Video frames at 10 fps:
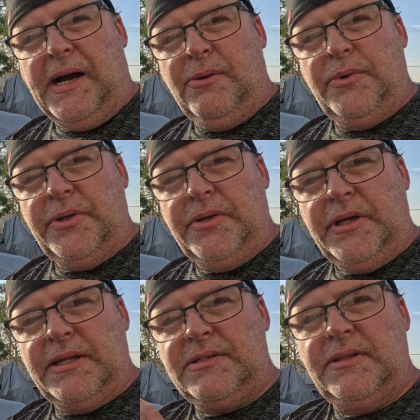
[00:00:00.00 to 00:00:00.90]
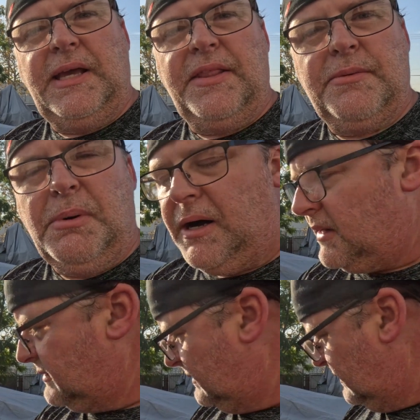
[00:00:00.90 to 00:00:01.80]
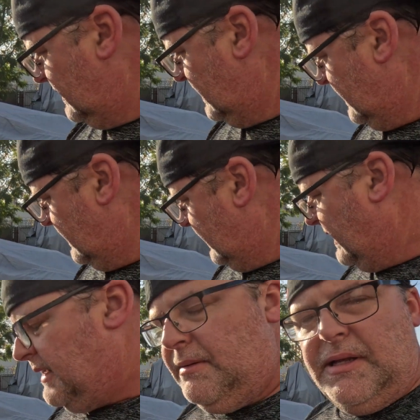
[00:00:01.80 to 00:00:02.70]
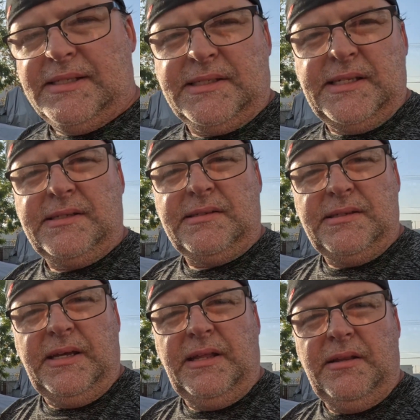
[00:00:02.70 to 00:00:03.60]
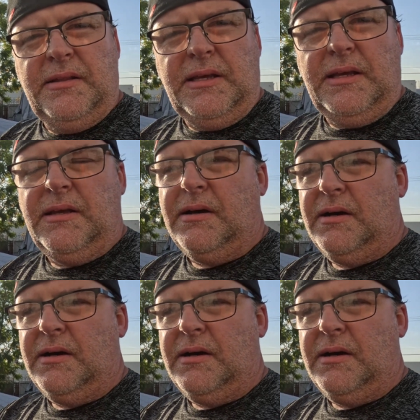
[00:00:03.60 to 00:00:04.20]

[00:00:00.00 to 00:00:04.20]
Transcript: out into the other box, and it assists in the